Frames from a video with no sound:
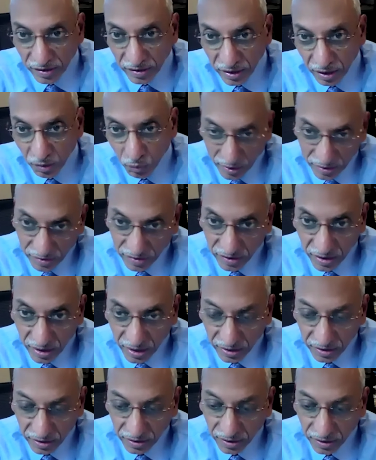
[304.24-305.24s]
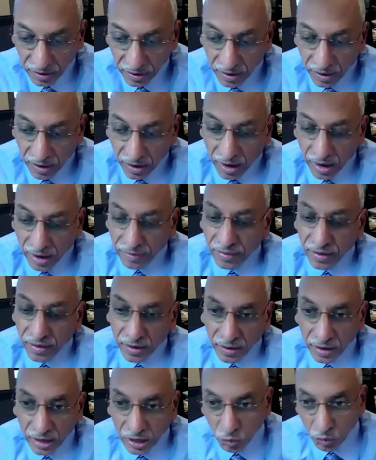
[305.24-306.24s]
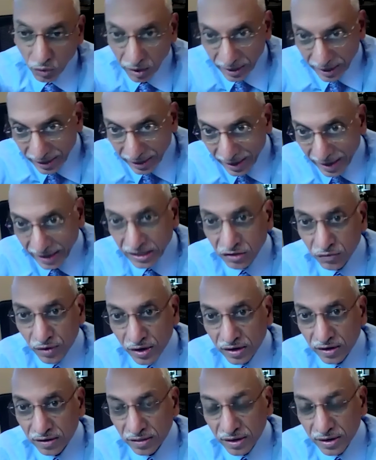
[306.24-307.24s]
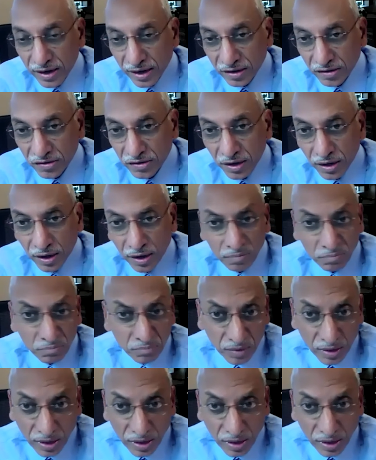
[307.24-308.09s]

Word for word: a day, once at night, and then it will get activated the next day.